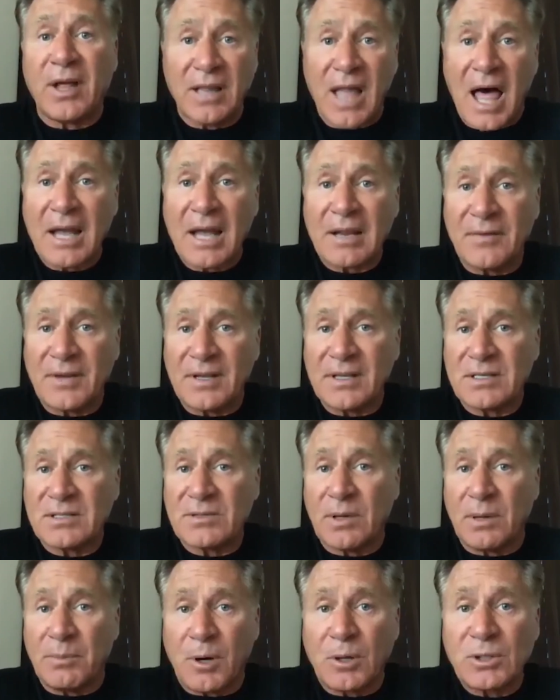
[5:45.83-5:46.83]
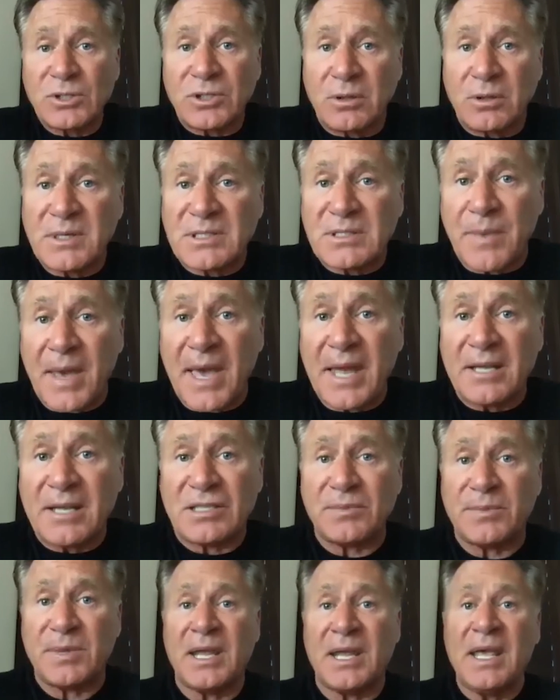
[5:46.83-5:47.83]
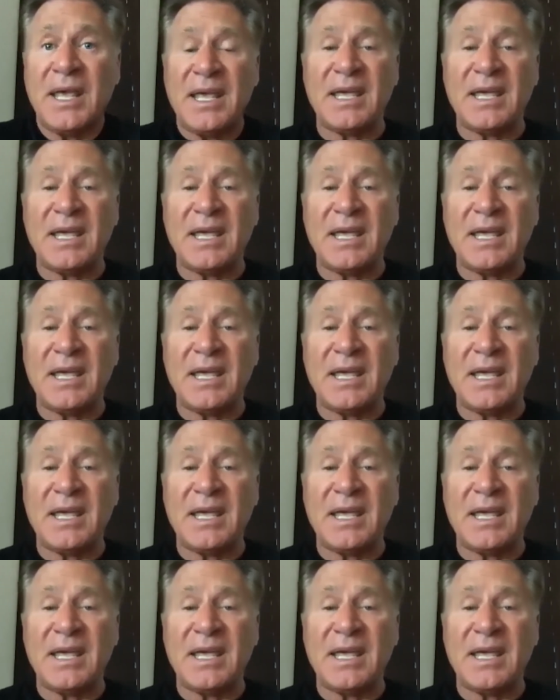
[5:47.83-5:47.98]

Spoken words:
A lot of it is emotional mismanagement.